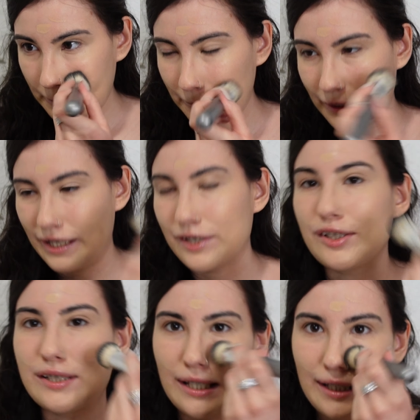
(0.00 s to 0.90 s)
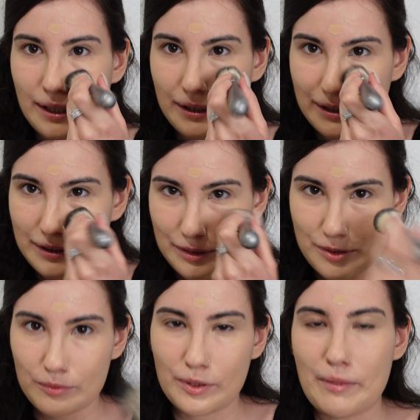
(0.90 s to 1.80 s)
Well, I should say that it
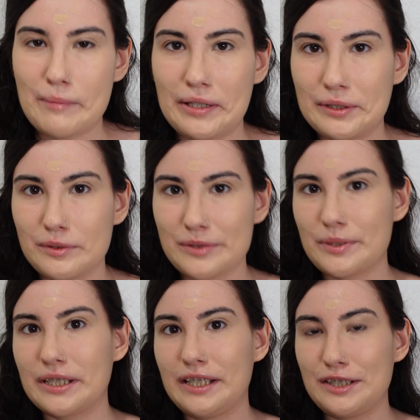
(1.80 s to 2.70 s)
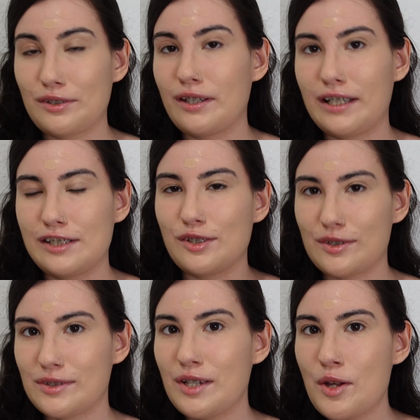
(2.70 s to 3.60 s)
was when my mother was working. It's not like I
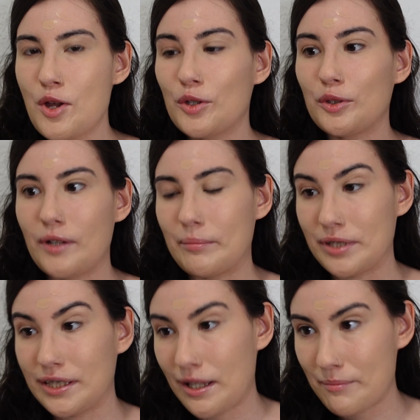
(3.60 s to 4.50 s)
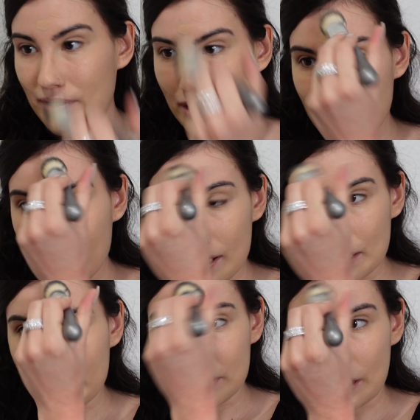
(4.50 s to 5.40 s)
just grew up with them,
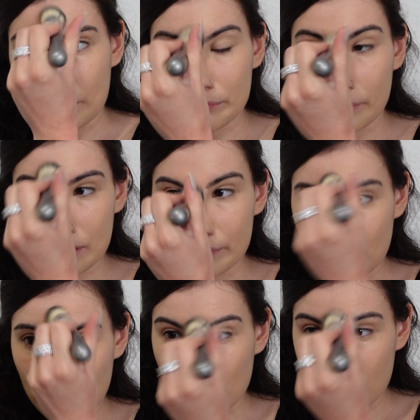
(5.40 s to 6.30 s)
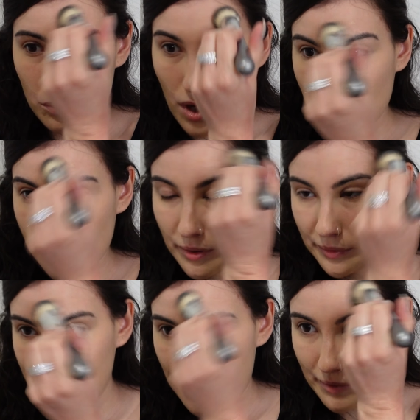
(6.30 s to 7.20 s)
but they would pretty much just watch me
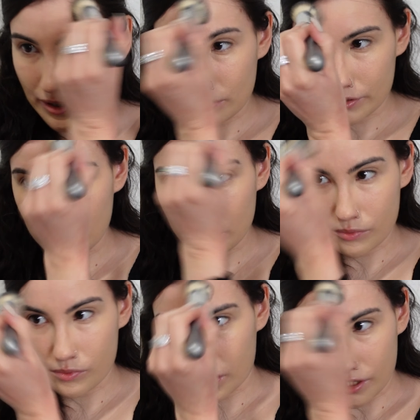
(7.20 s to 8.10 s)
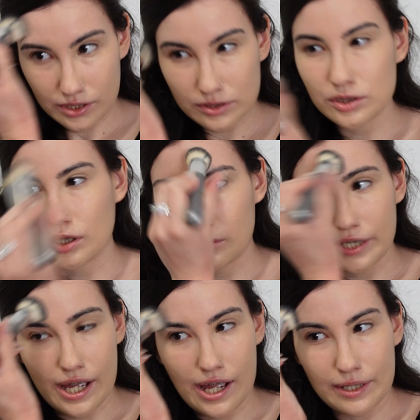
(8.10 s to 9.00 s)
when my mother would go to work. So
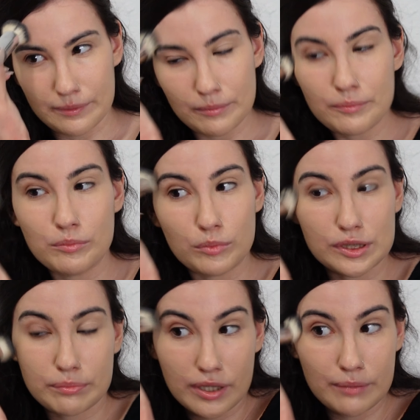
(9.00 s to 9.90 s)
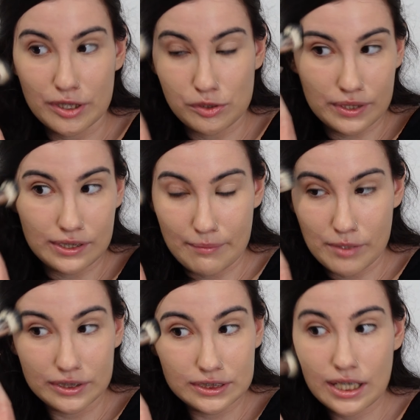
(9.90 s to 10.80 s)
yeah, I was pretty much with them
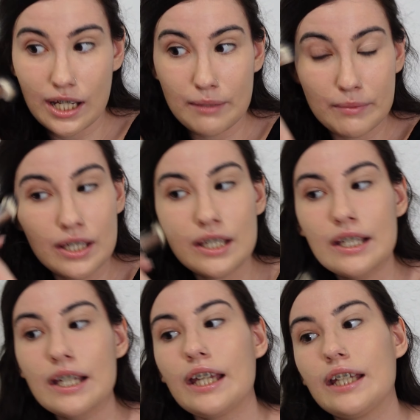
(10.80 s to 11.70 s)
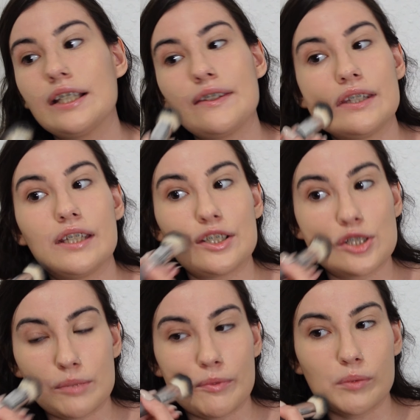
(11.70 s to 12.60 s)
all the time, and they
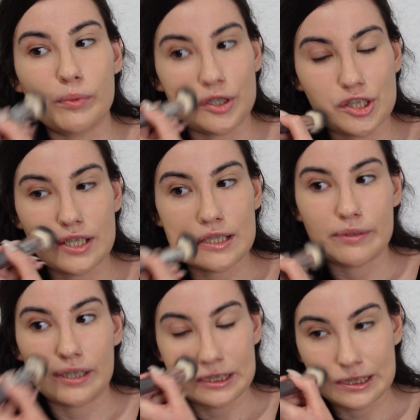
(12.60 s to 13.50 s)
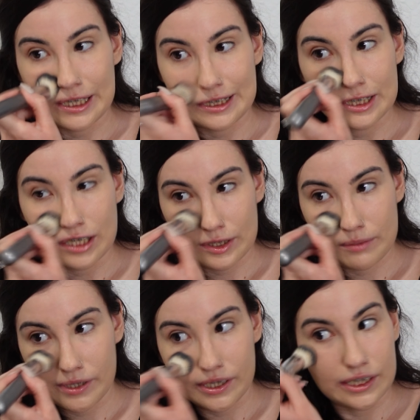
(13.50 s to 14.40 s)
just spoke Portuguese because they did not
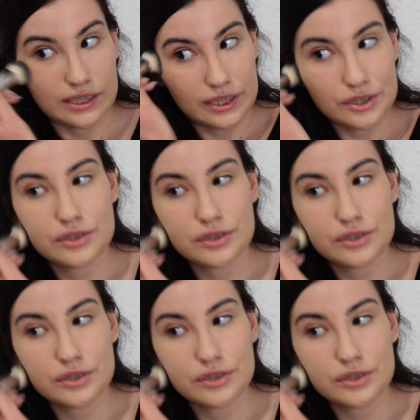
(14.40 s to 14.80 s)
speak English.